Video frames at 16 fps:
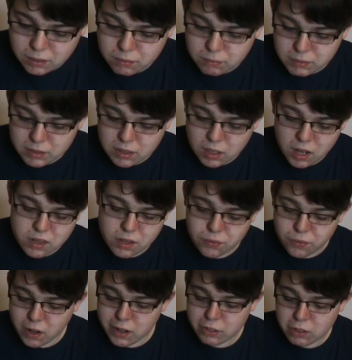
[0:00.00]
with either
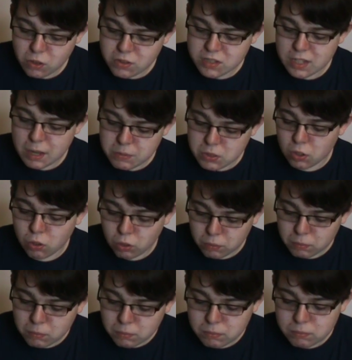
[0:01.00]
final concept
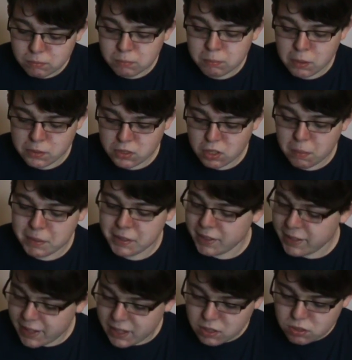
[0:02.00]
or most
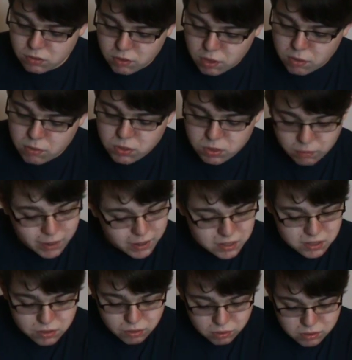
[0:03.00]
commonly intro. So I
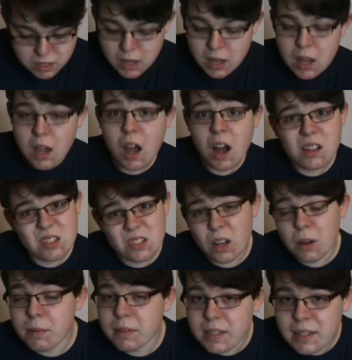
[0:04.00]
thought I'll
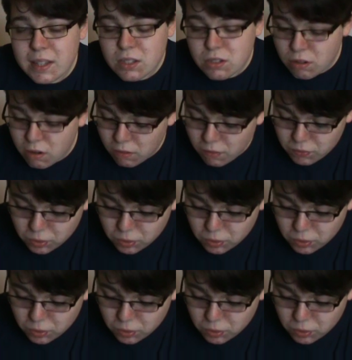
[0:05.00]
start with an intro, of